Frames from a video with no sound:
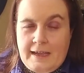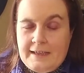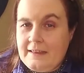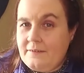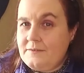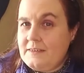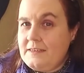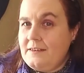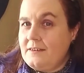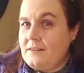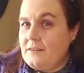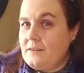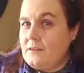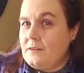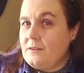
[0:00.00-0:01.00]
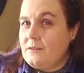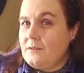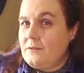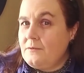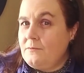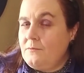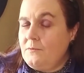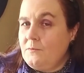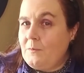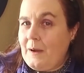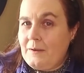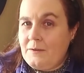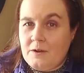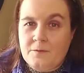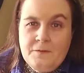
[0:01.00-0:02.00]
I'd love to hear
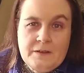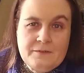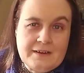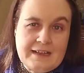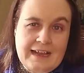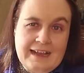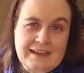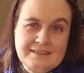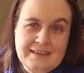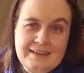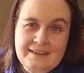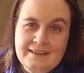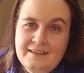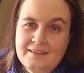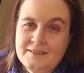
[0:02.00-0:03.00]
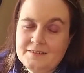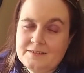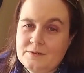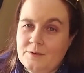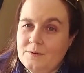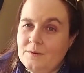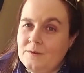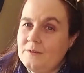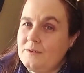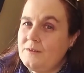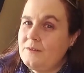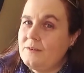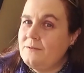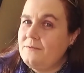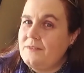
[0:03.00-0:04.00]
about your favorite cocktails, or
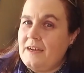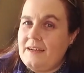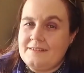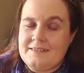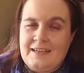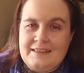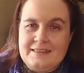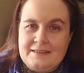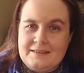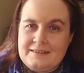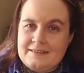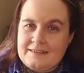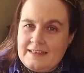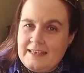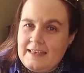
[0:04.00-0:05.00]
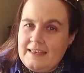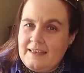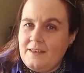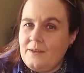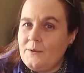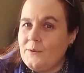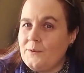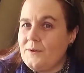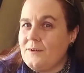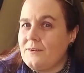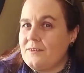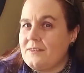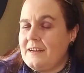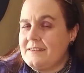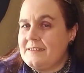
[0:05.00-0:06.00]
your thoughts on the kit, or your
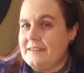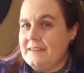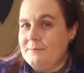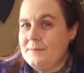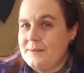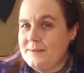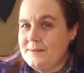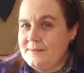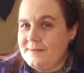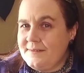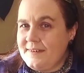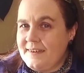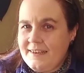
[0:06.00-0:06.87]
thoughts on the moon.